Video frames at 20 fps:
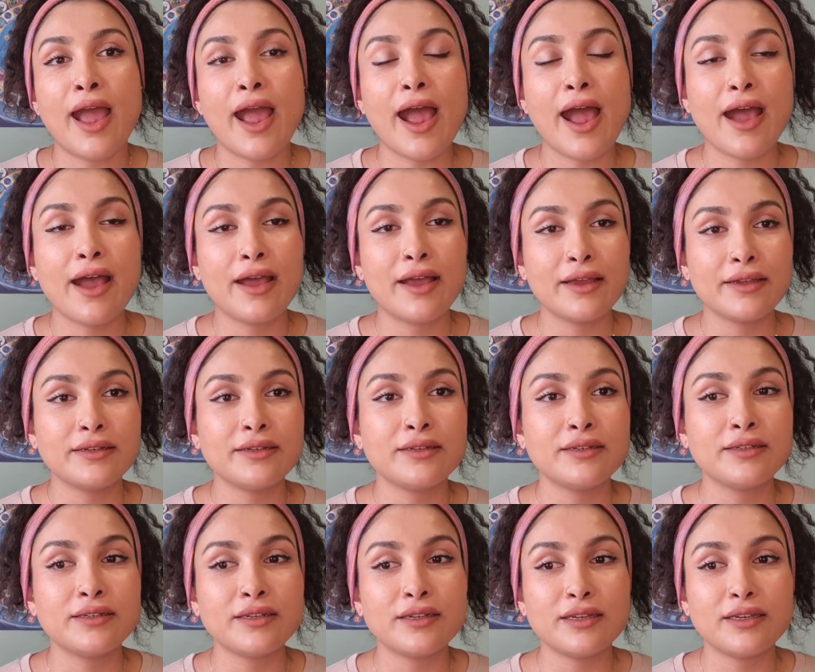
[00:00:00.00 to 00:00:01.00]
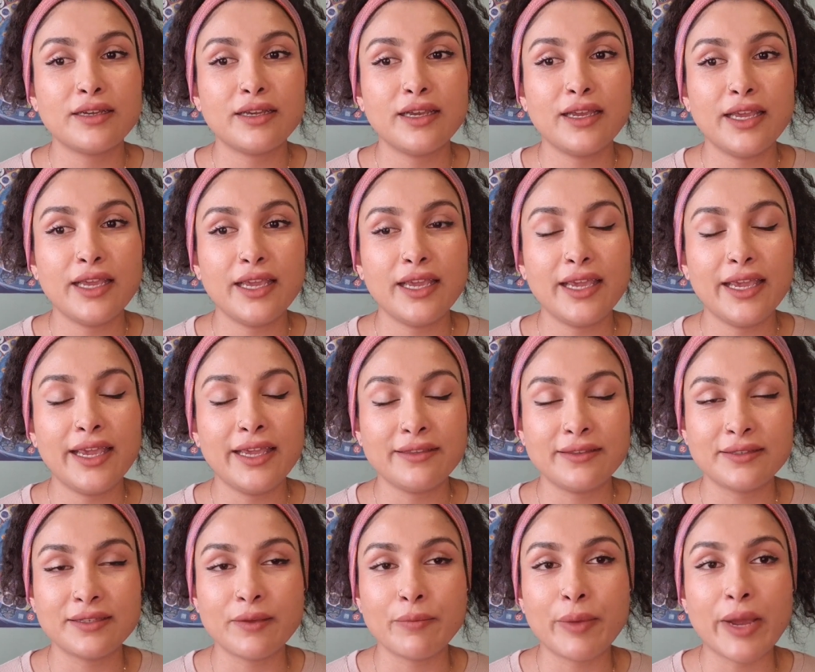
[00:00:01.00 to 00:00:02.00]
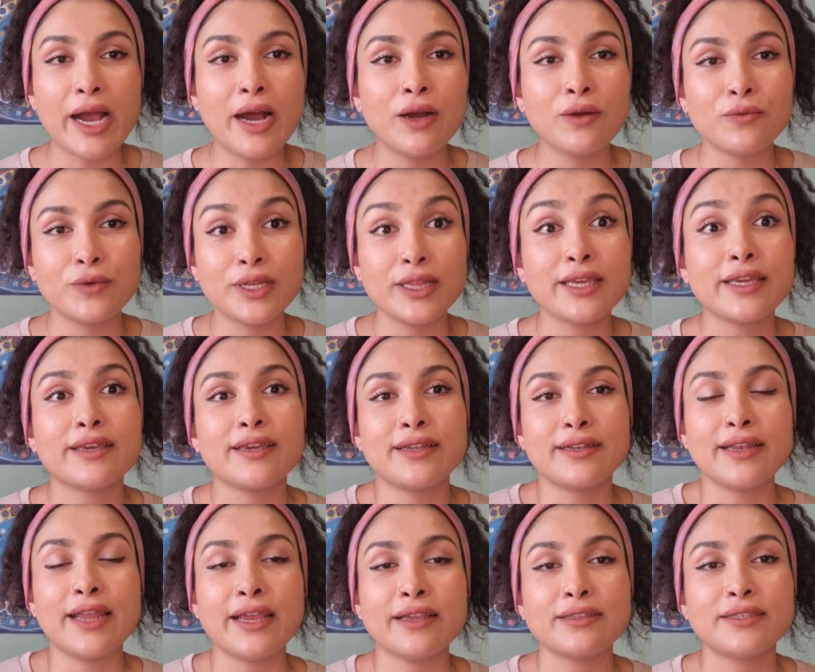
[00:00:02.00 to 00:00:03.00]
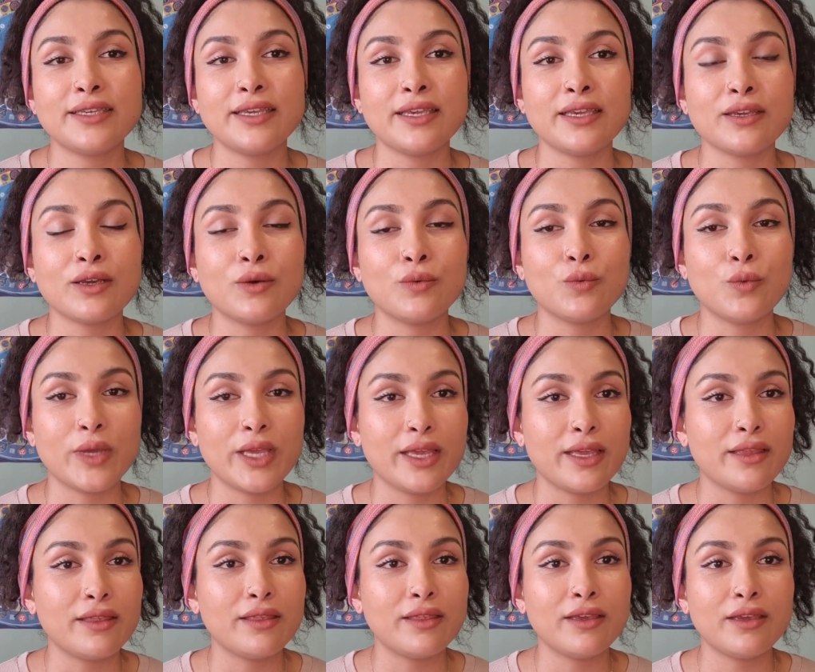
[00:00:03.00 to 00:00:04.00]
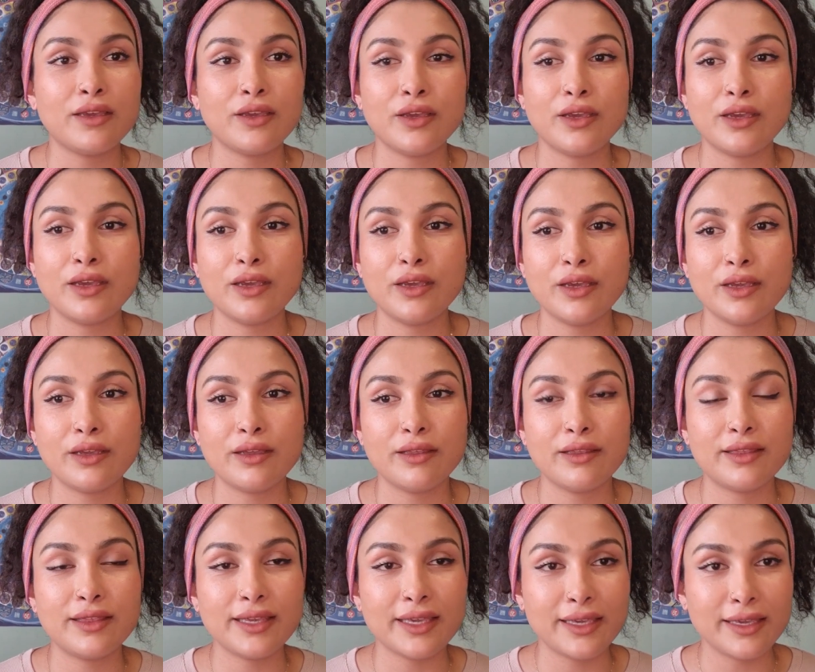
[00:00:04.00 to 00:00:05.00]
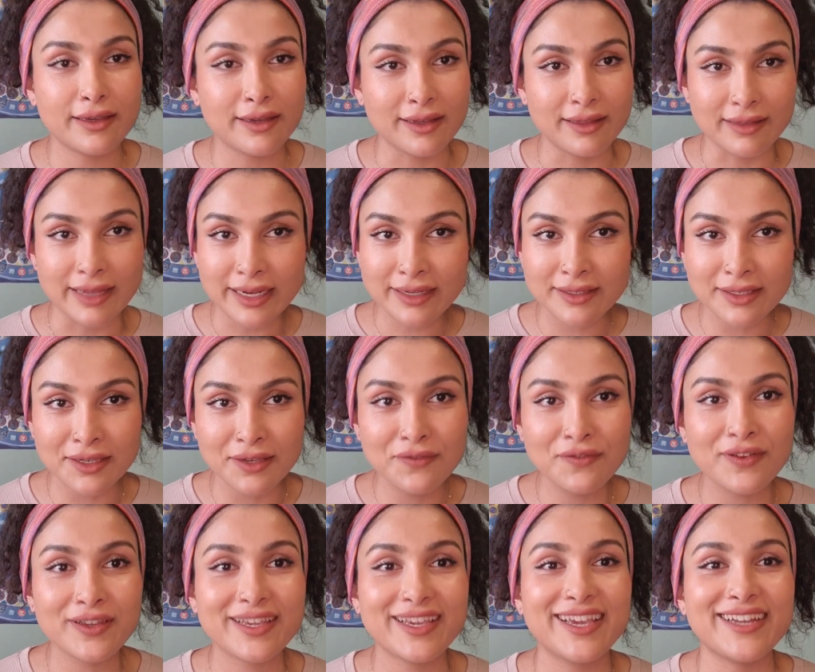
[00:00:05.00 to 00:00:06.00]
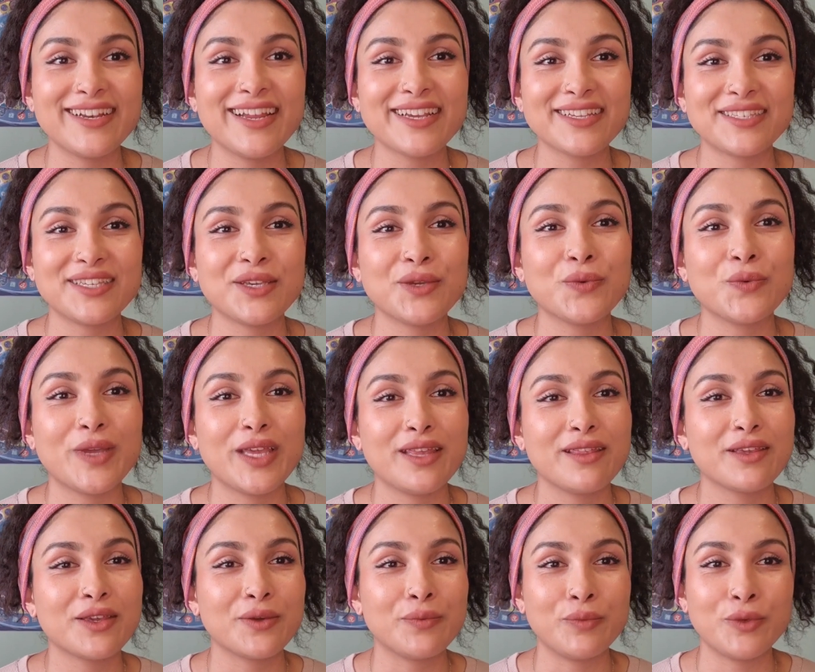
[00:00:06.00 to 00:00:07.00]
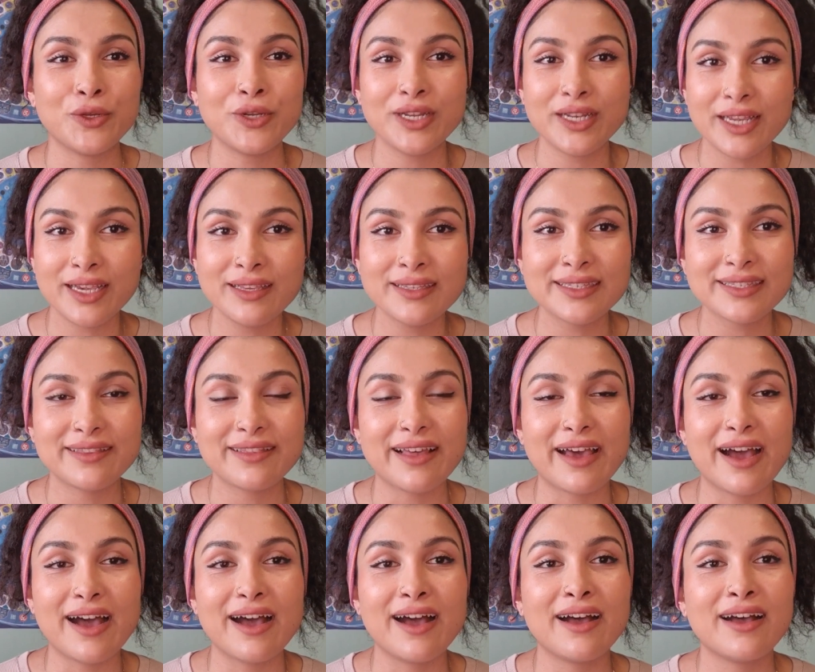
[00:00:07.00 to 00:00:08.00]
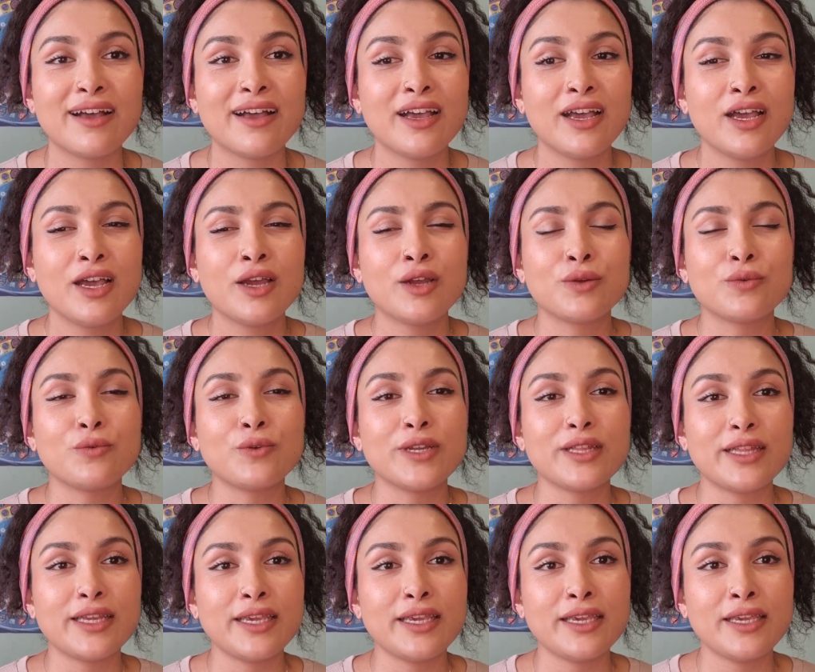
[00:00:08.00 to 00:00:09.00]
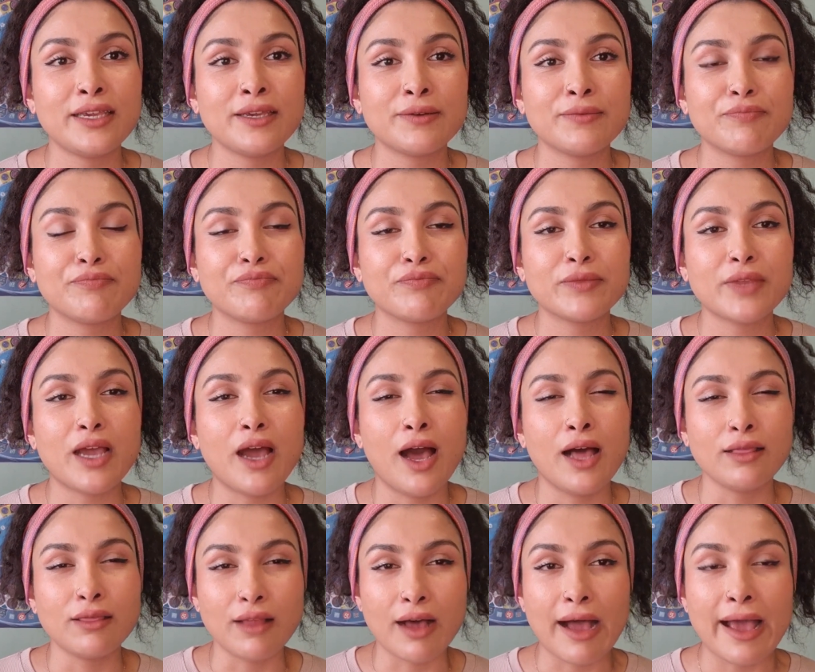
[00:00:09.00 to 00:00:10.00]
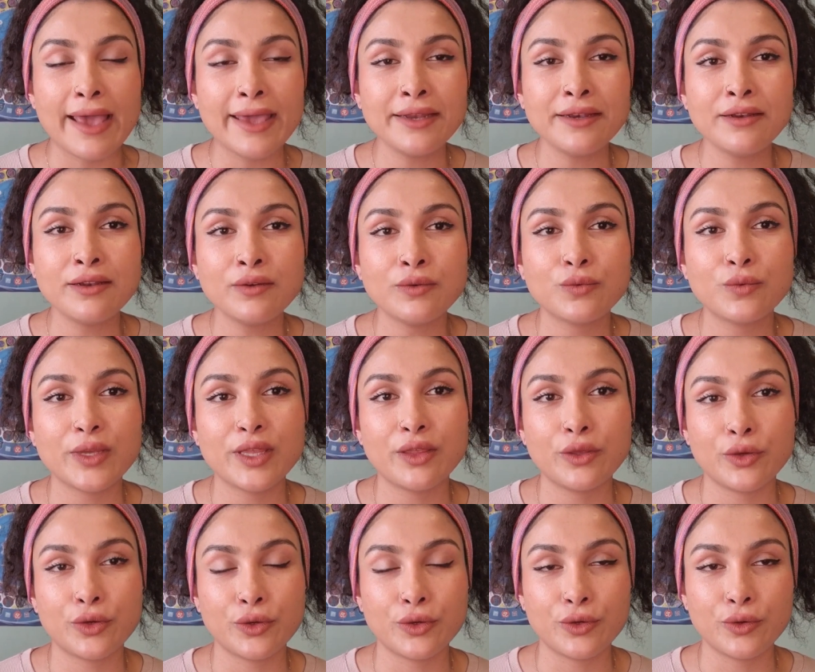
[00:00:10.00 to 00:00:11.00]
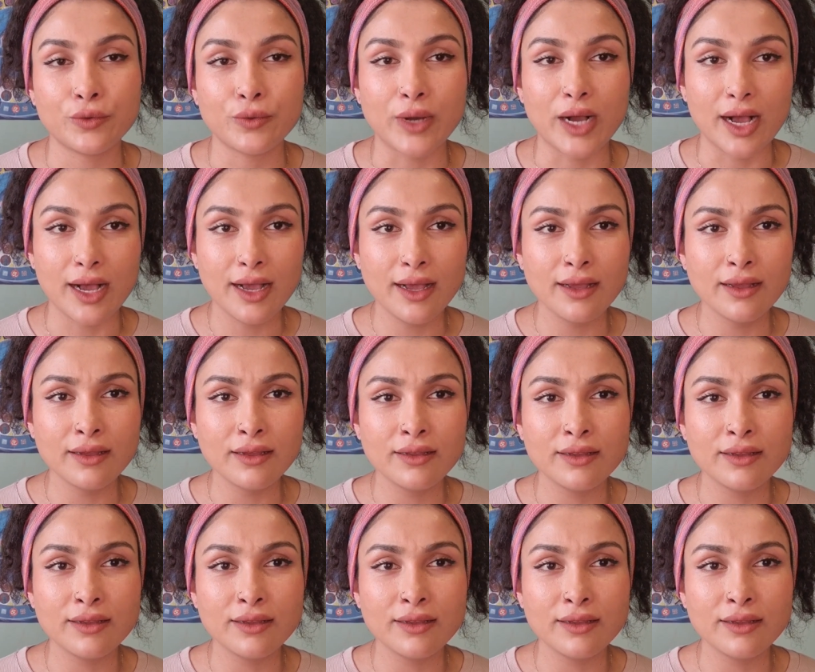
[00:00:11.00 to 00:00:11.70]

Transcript: And it's about really connecting with the collective, connecting with communities that really align with who you are,